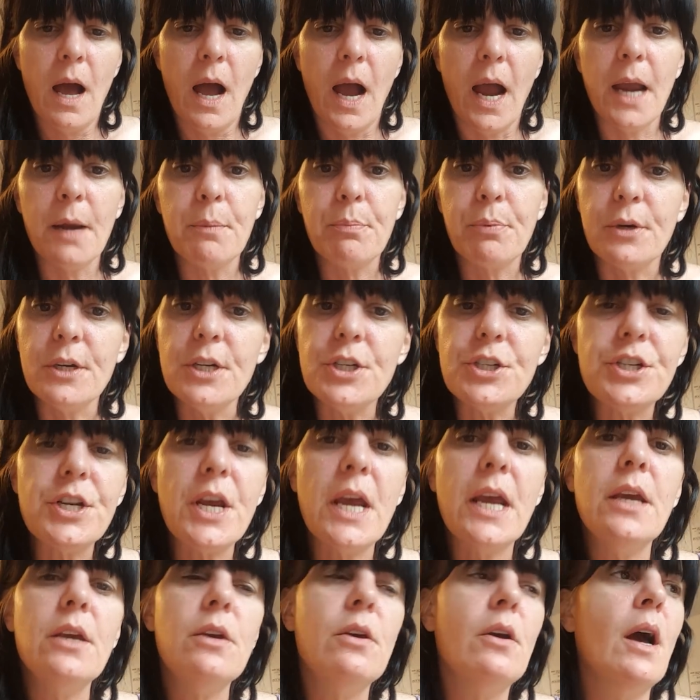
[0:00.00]
I
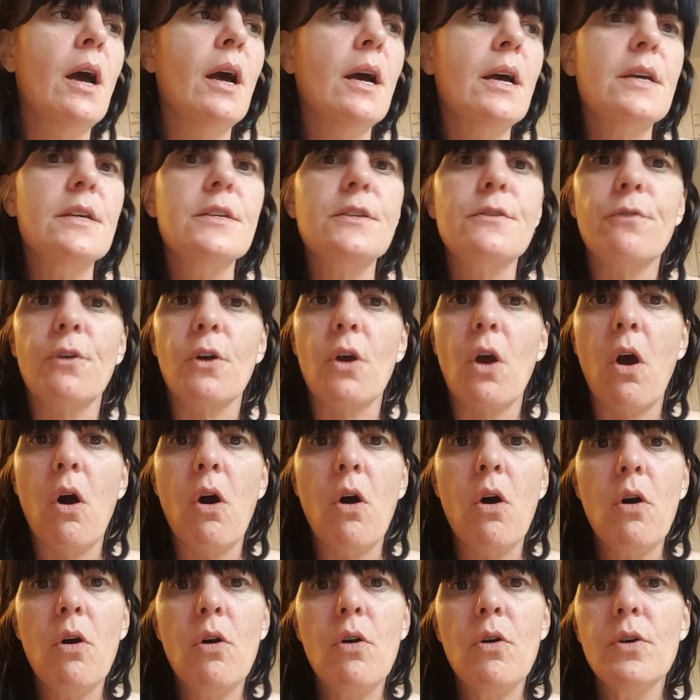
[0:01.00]
appreciate you guys for
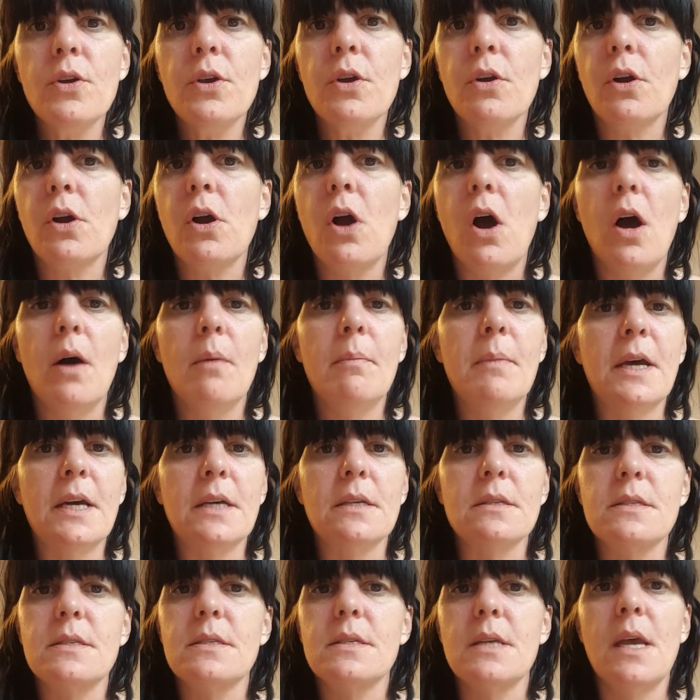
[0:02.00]
all your
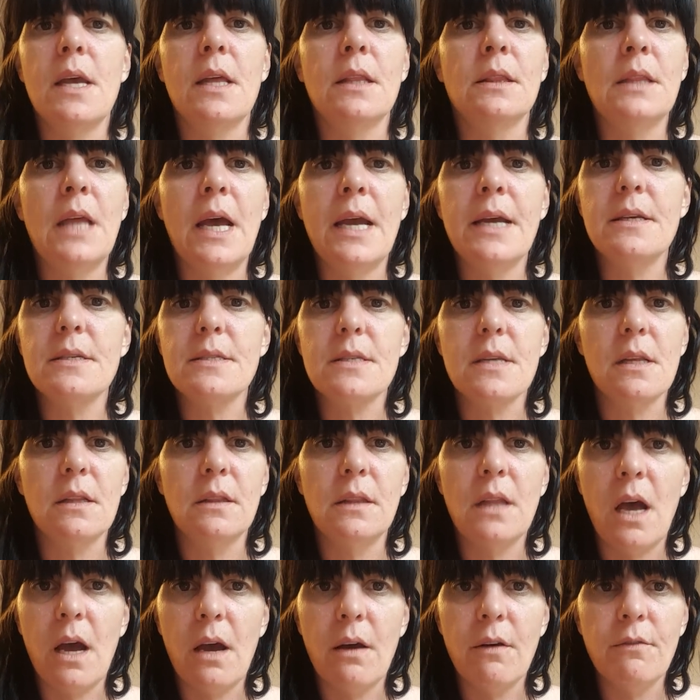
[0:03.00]
comments and likes
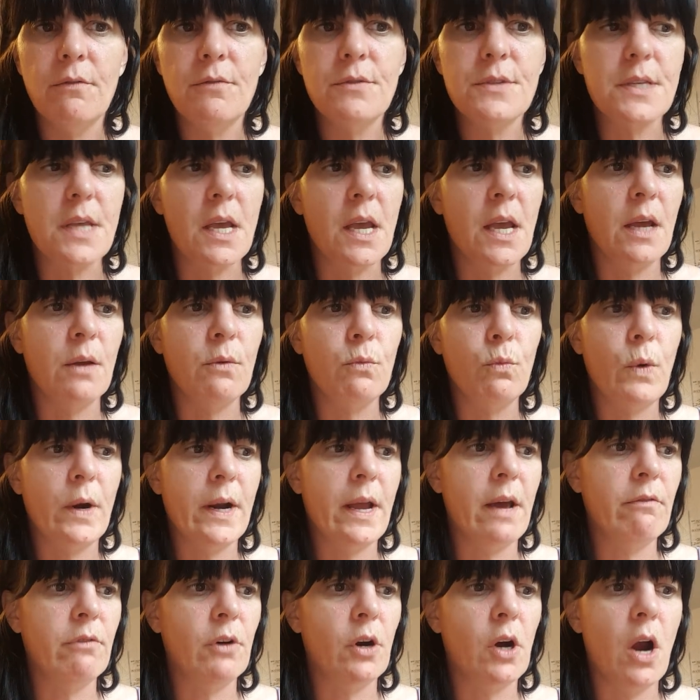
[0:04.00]
and loves and
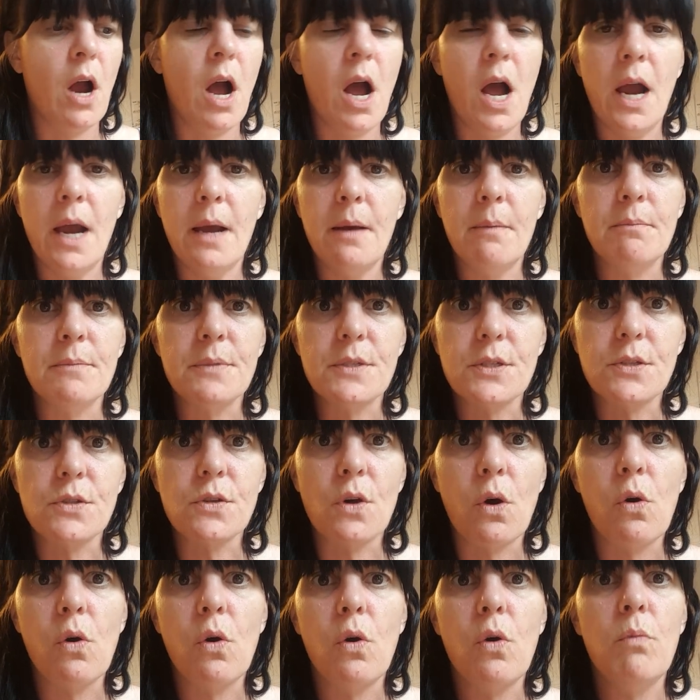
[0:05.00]
whatever. I'm
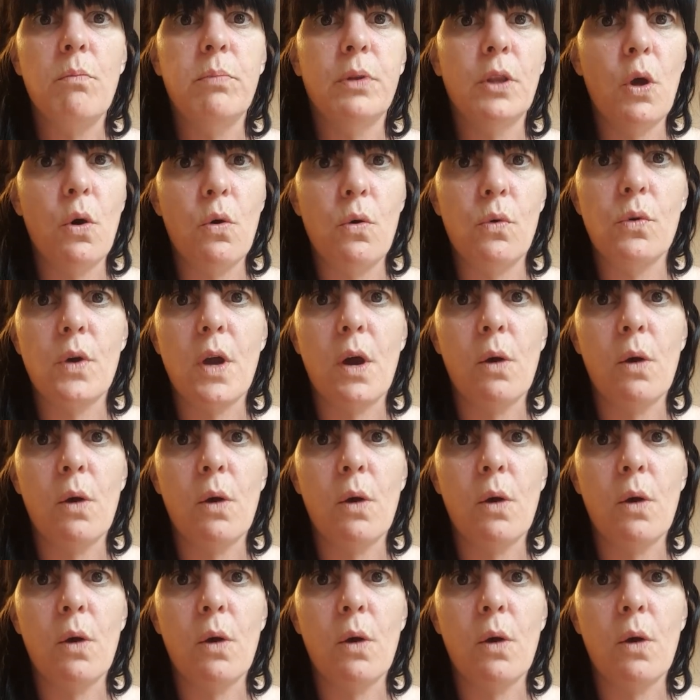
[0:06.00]
so blown